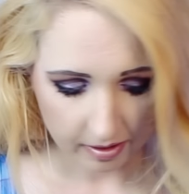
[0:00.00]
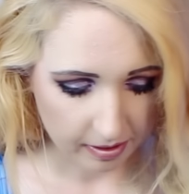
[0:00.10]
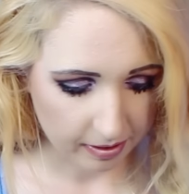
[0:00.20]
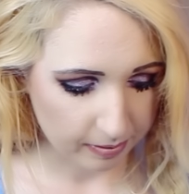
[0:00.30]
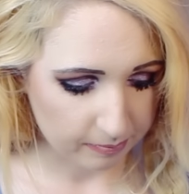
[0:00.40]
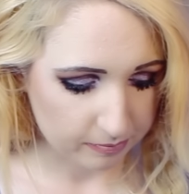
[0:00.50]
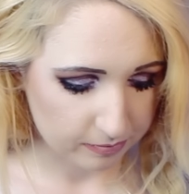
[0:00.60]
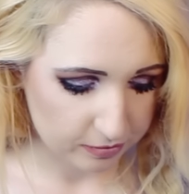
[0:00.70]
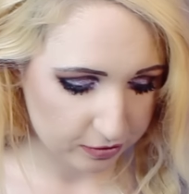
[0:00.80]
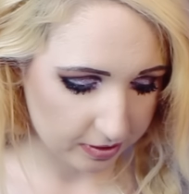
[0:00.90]

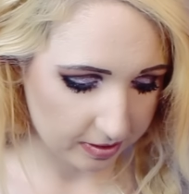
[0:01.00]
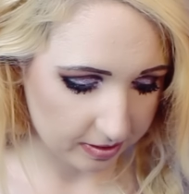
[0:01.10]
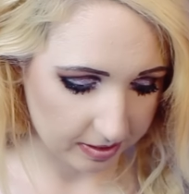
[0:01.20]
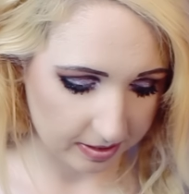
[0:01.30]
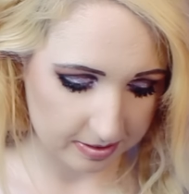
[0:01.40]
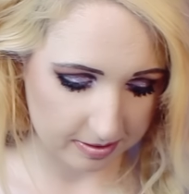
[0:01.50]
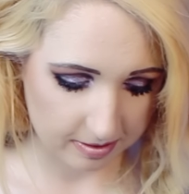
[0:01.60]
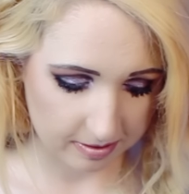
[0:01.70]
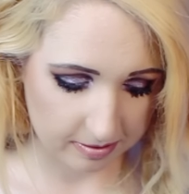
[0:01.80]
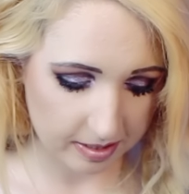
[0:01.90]
She is
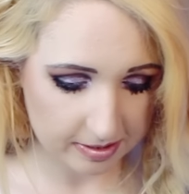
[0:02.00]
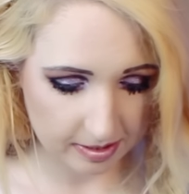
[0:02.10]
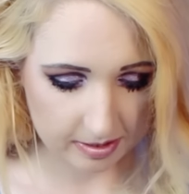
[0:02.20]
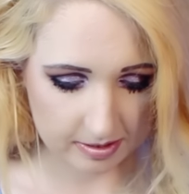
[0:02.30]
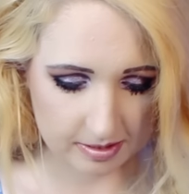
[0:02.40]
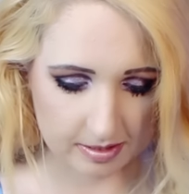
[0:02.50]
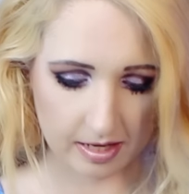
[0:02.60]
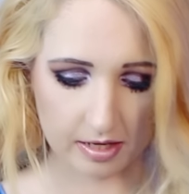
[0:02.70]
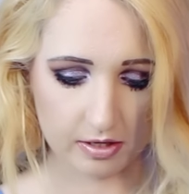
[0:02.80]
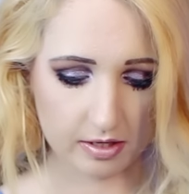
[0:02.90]
a latex
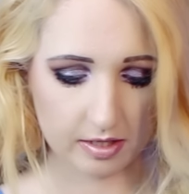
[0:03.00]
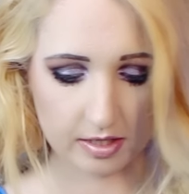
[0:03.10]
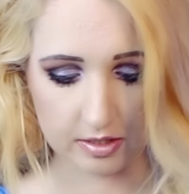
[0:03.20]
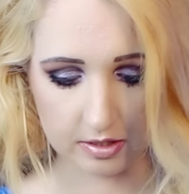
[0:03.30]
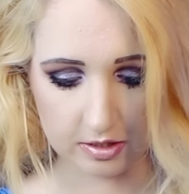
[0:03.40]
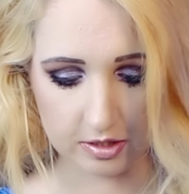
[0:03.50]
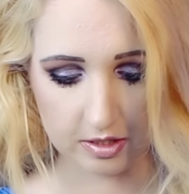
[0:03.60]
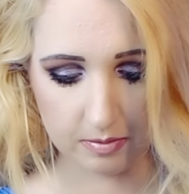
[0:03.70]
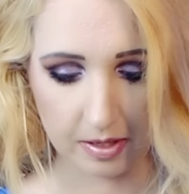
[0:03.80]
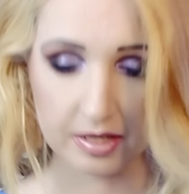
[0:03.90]
designer and
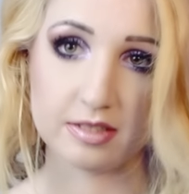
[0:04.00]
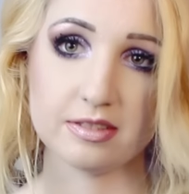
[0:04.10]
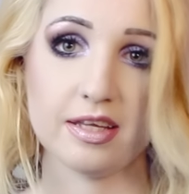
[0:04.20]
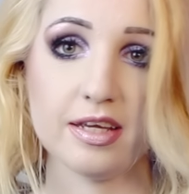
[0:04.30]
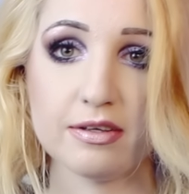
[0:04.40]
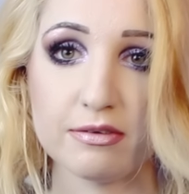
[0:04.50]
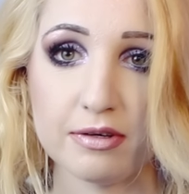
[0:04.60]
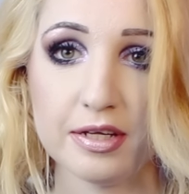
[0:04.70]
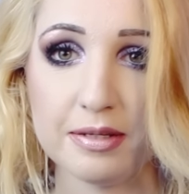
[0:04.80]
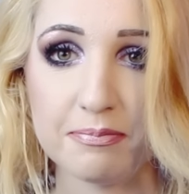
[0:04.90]
she makes like
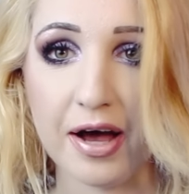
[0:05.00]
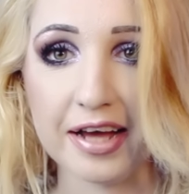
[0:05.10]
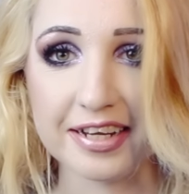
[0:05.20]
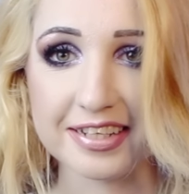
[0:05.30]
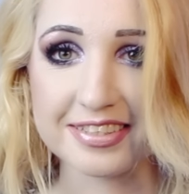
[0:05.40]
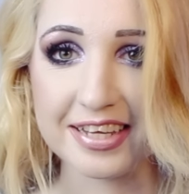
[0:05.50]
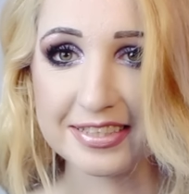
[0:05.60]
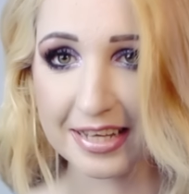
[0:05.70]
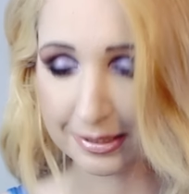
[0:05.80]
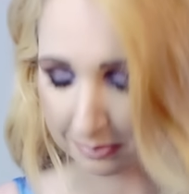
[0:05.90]
really badass
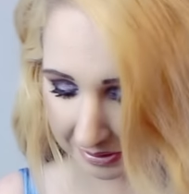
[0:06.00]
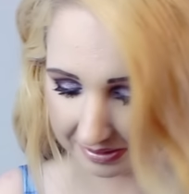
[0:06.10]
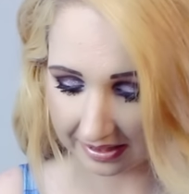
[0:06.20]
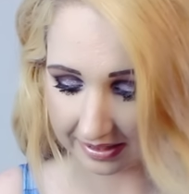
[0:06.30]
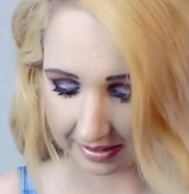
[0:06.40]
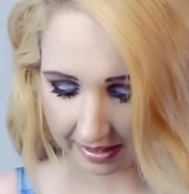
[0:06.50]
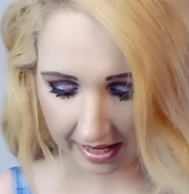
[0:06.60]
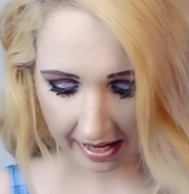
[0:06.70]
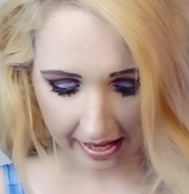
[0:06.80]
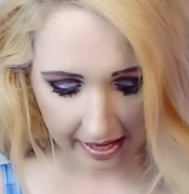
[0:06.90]
latex pieces.
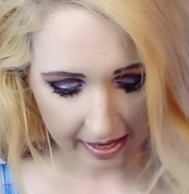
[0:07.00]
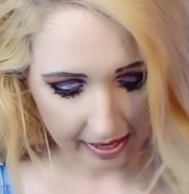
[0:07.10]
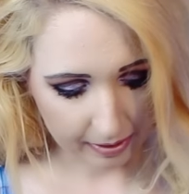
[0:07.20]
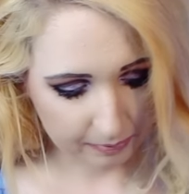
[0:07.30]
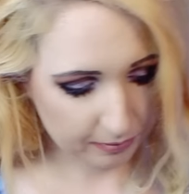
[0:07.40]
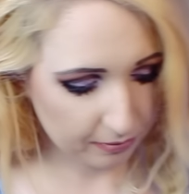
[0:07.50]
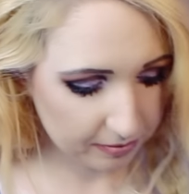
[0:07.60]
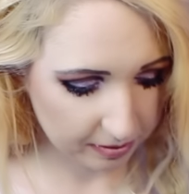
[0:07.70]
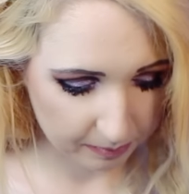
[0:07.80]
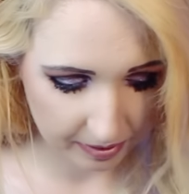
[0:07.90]
I'm
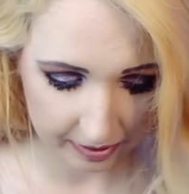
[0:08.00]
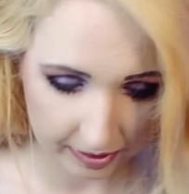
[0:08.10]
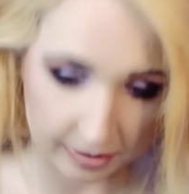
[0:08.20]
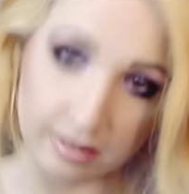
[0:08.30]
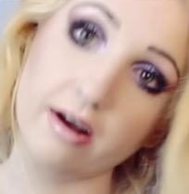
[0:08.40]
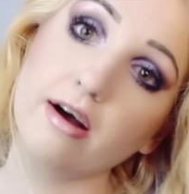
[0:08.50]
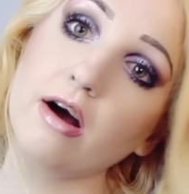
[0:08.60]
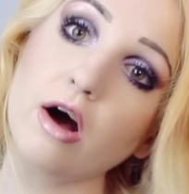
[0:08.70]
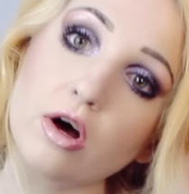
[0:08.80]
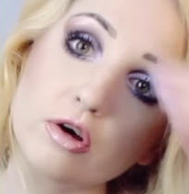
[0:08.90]
currently working
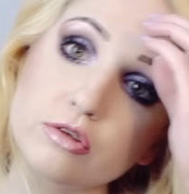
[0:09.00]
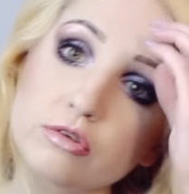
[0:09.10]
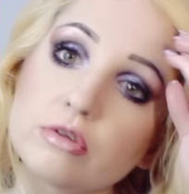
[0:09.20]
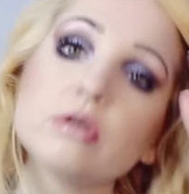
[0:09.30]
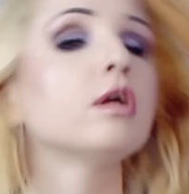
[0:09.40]
on